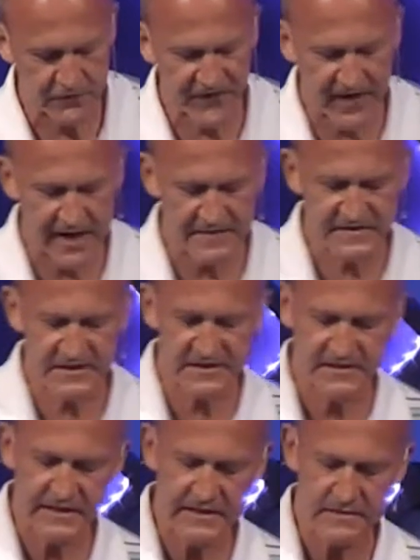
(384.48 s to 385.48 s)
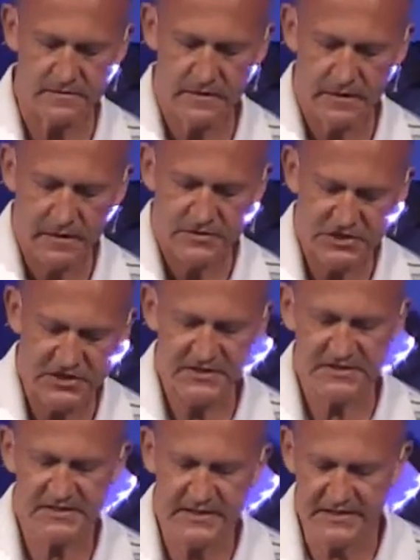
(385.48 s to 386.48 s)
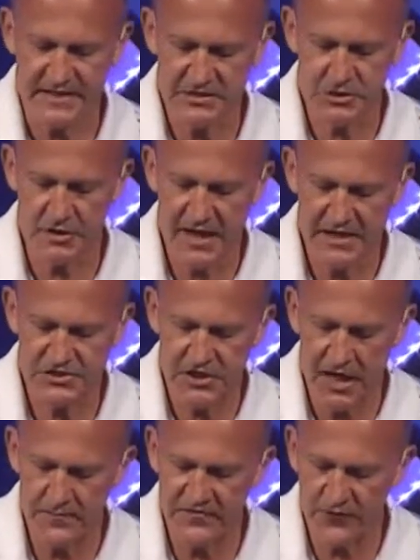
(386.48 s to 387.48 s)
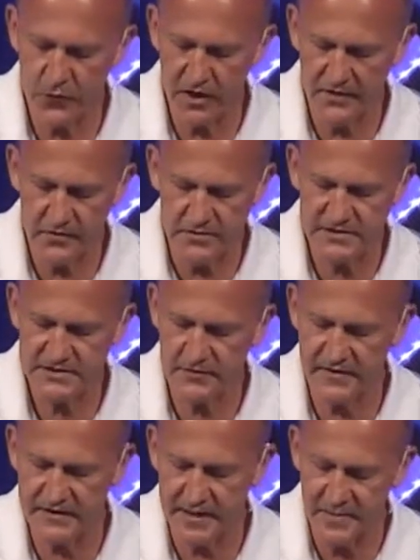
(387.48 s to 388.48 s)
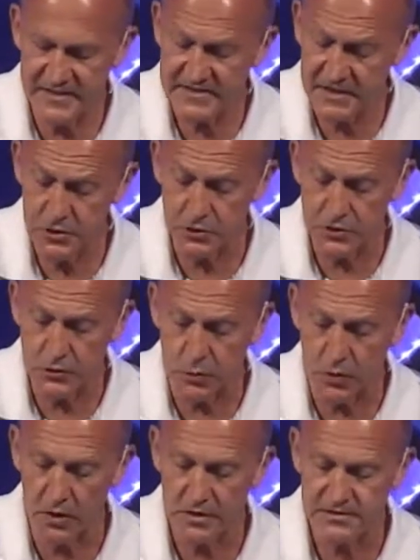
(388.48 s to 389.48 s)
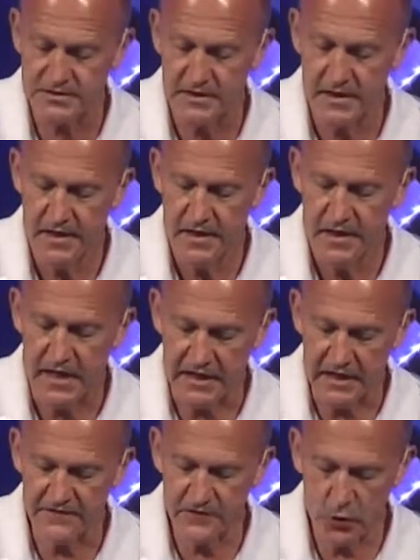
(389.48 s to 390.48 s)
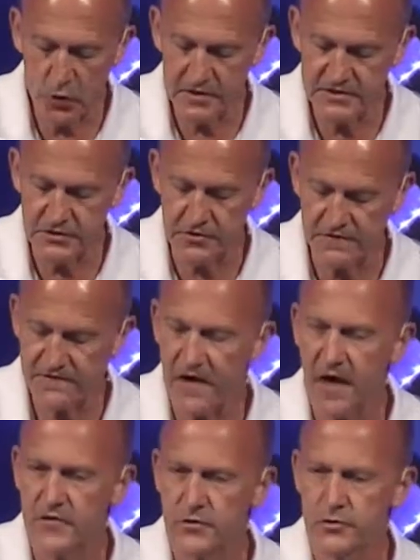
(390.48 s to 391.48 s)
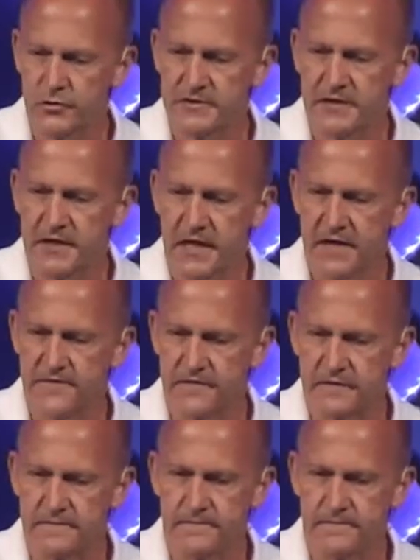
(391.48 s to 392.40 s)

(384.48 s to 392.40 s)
5 16, Jesus says, Let your light shine before others so that they may see your good works and give glory to your Father who is in heaven.